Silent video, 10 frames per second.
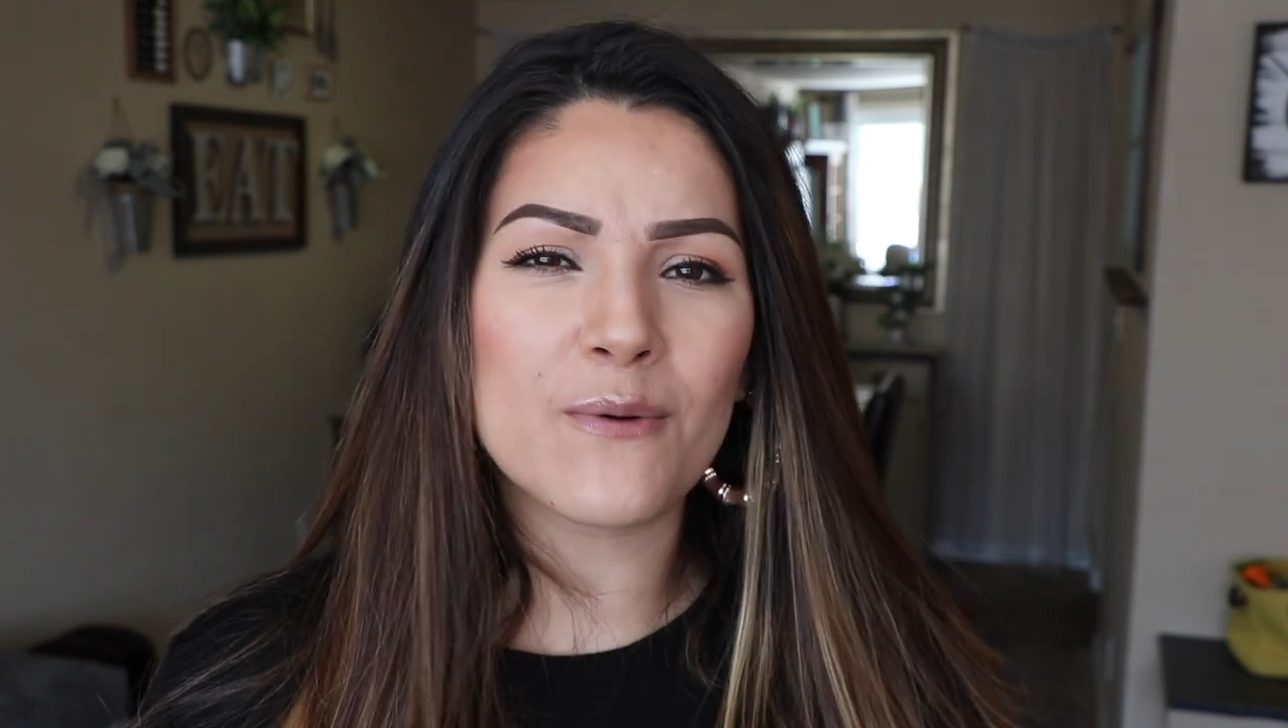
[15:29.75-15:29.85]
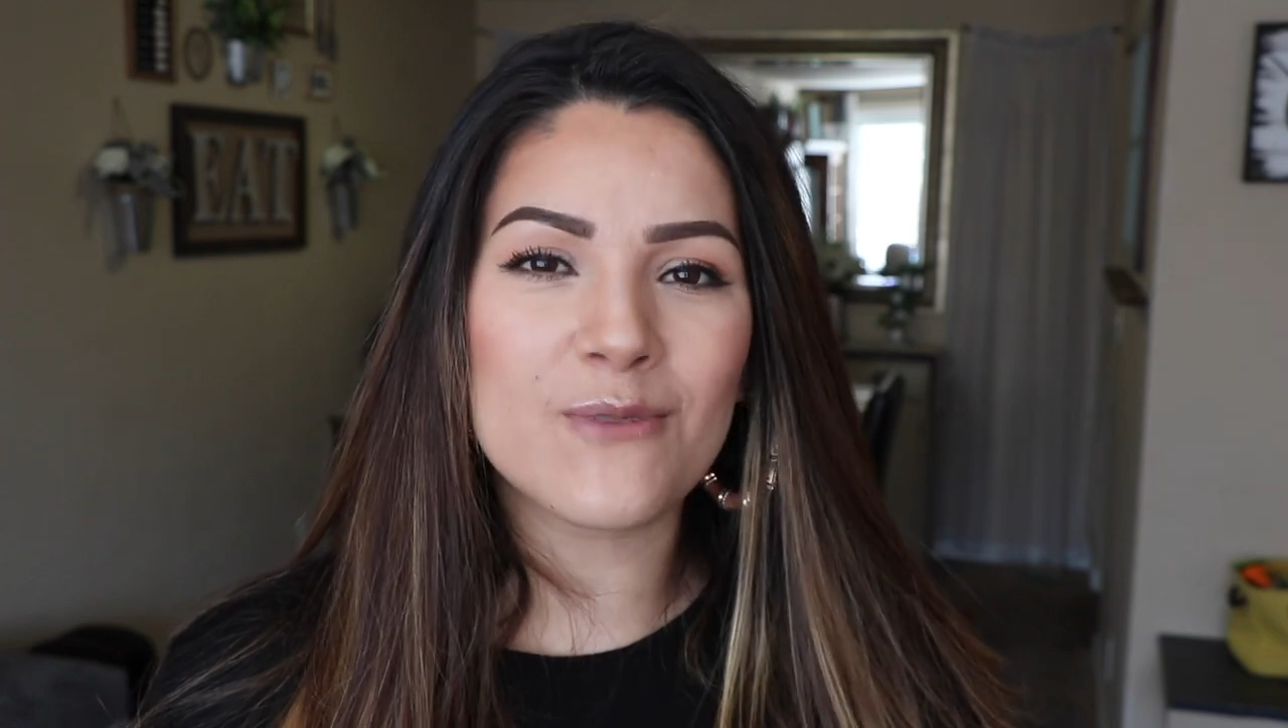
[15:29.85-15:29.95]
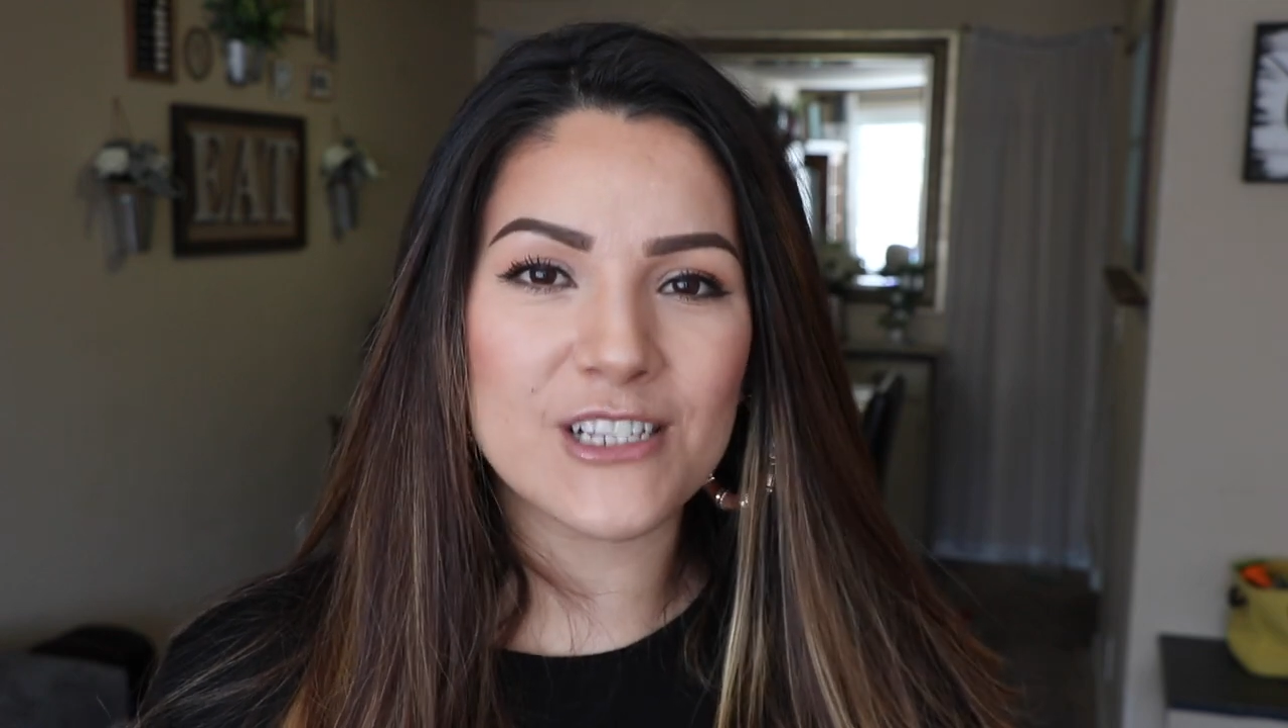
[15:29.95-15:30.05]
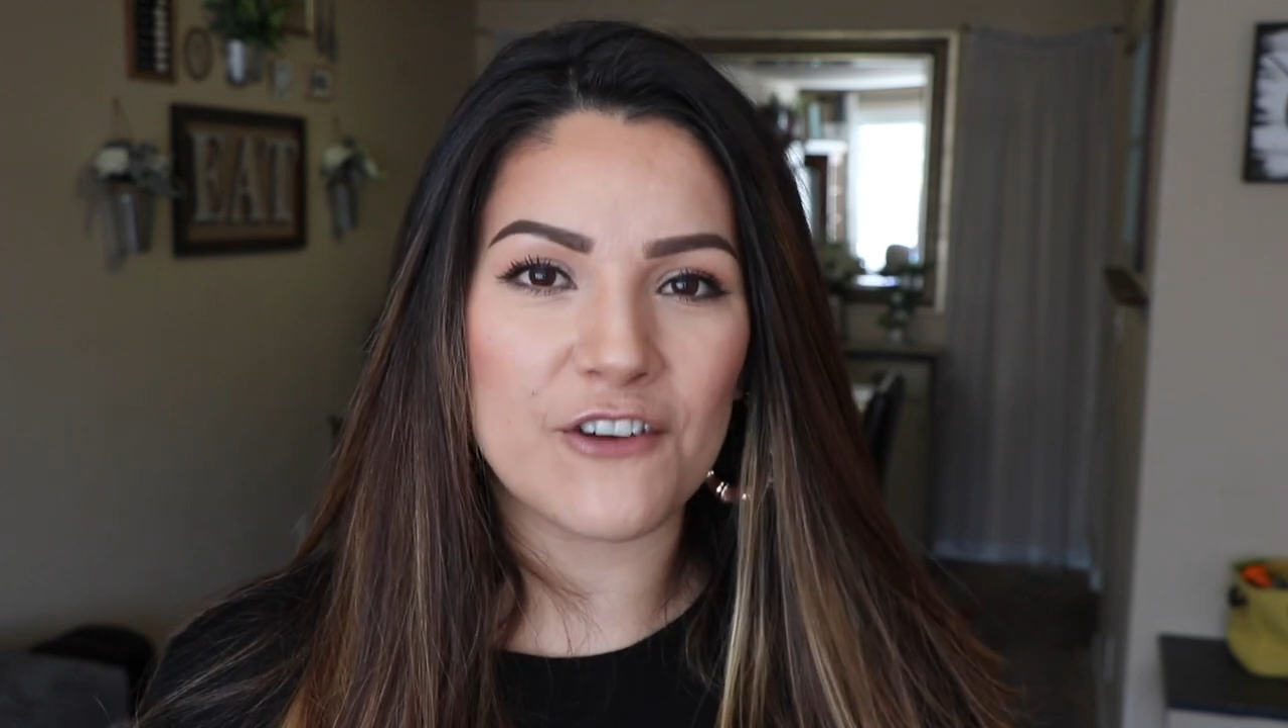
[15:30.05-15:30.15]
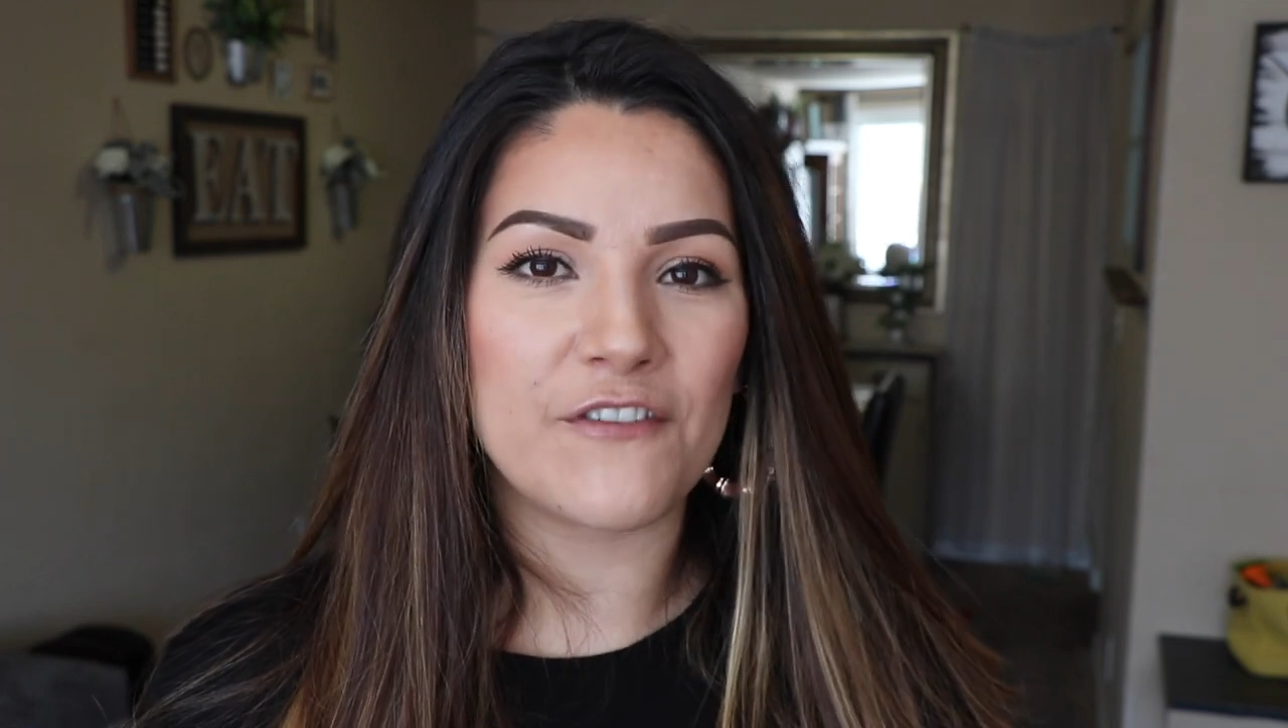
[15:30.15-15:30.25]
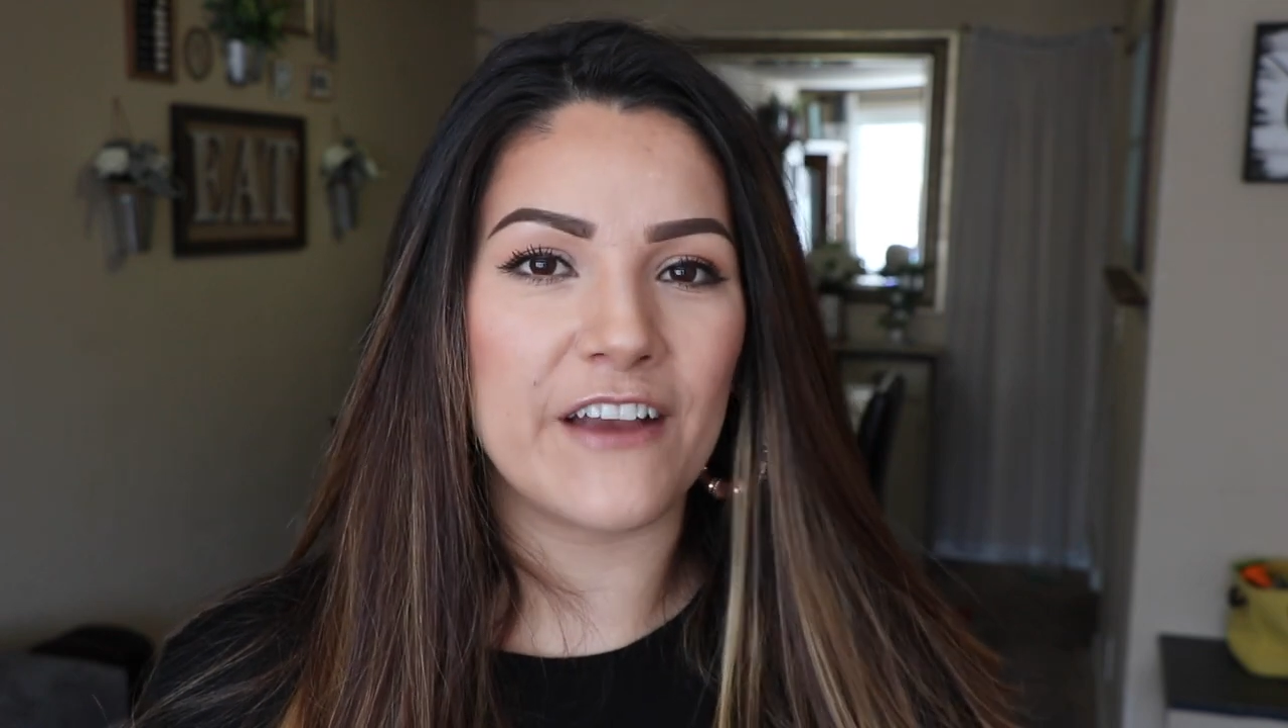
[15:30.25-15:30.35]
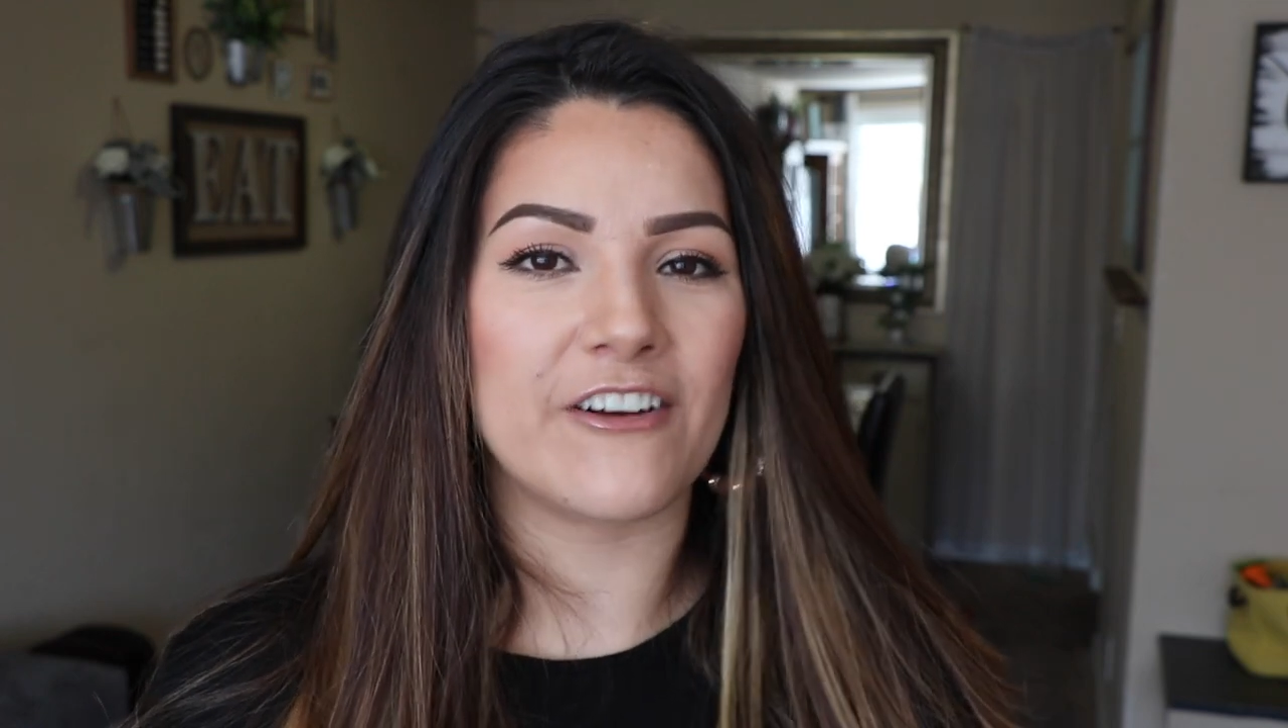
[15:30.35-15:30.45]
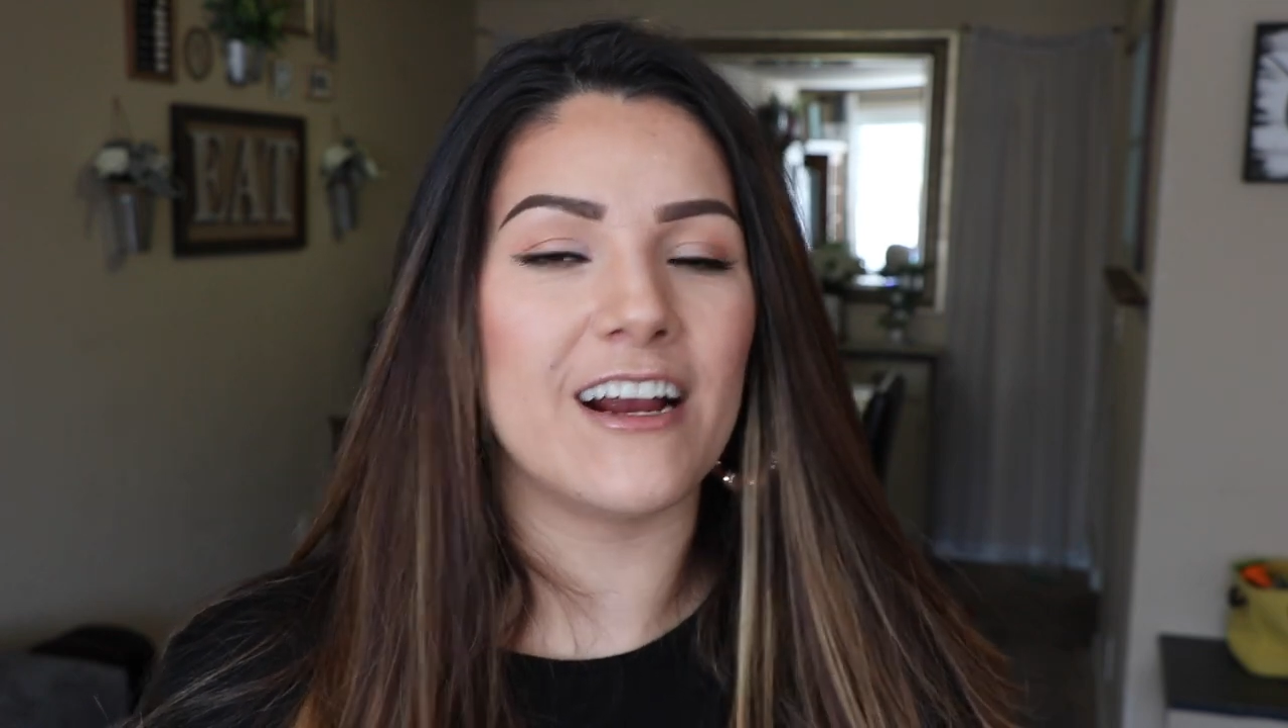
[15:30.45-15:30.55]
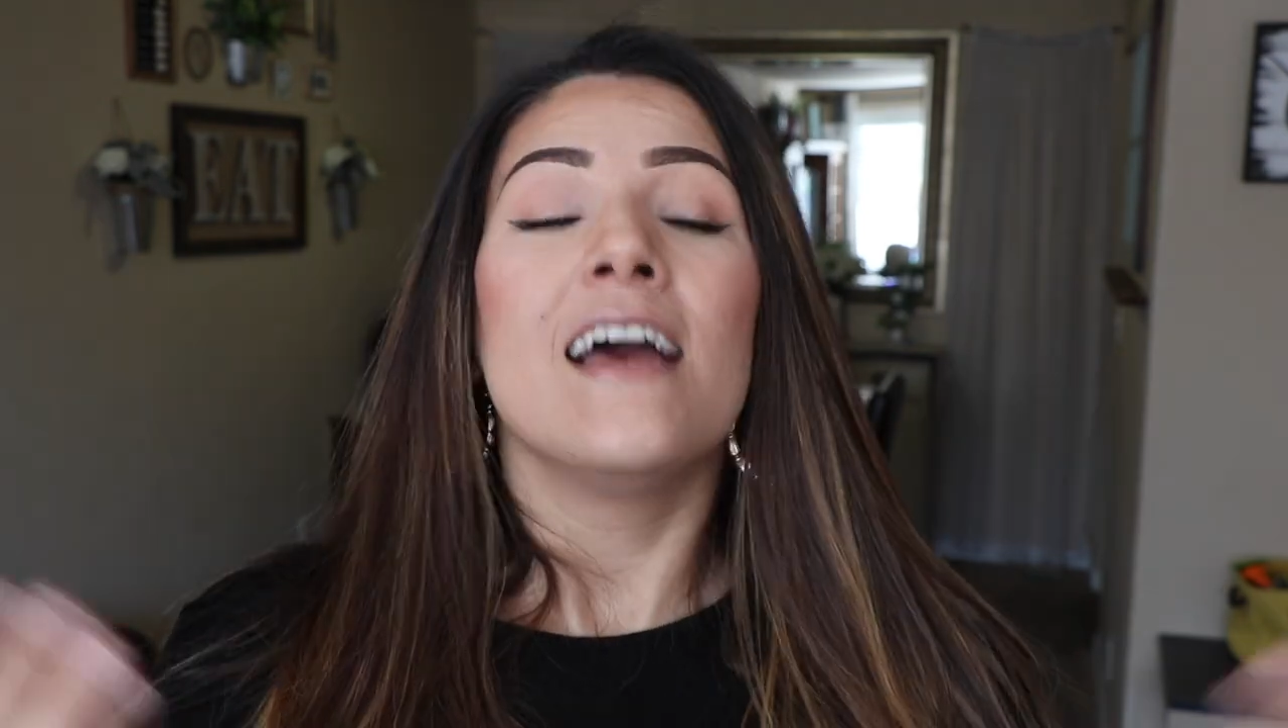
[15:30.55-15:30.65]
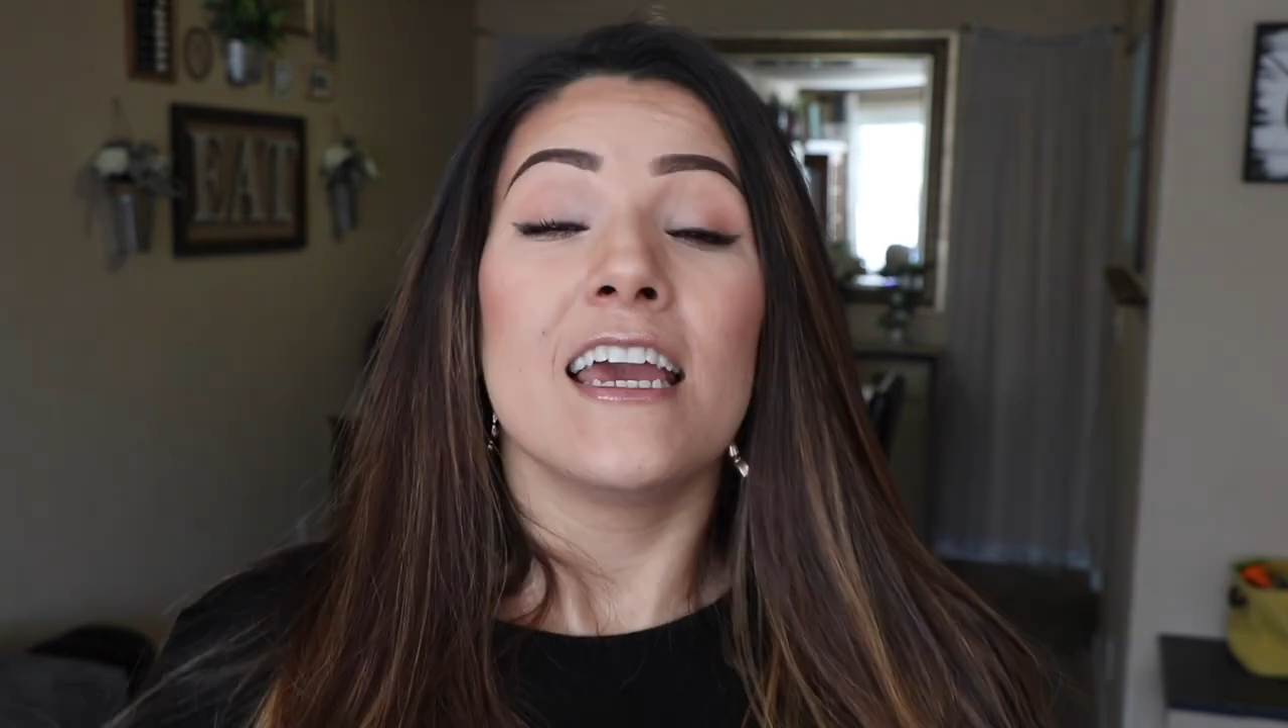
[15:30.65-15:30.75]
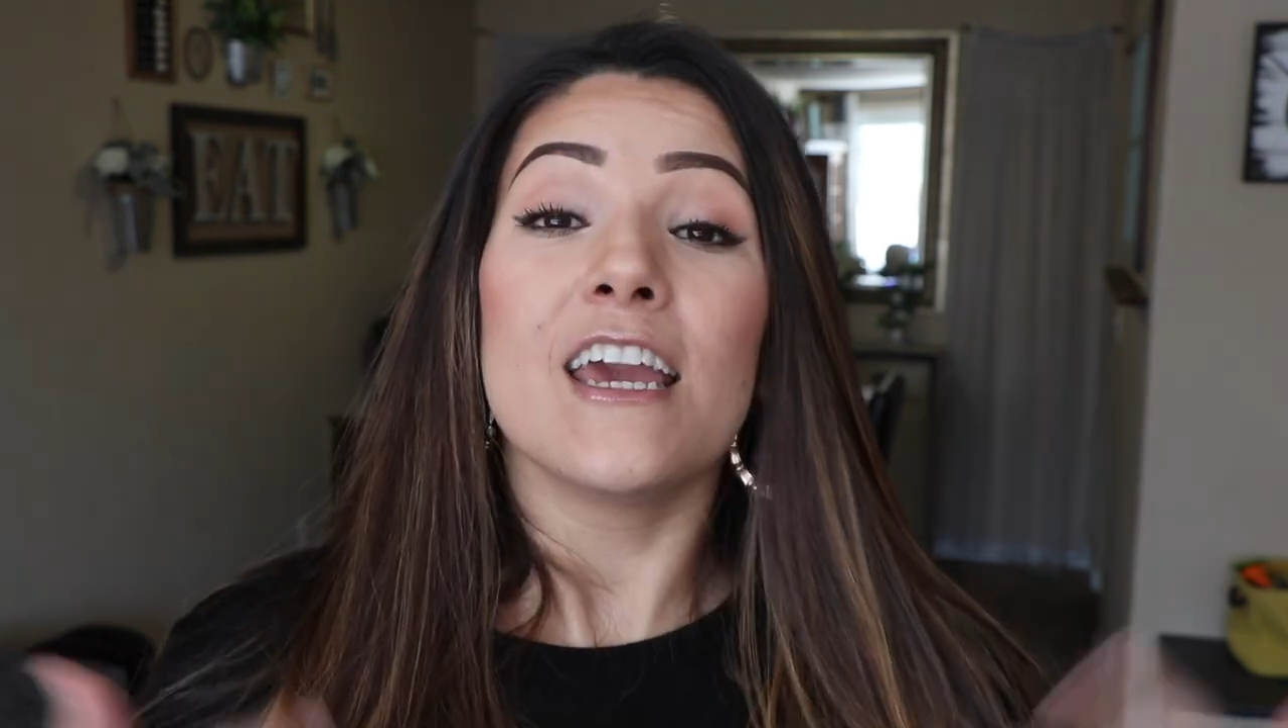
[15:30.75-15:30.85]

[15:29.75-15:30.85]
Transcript: one was your favorite.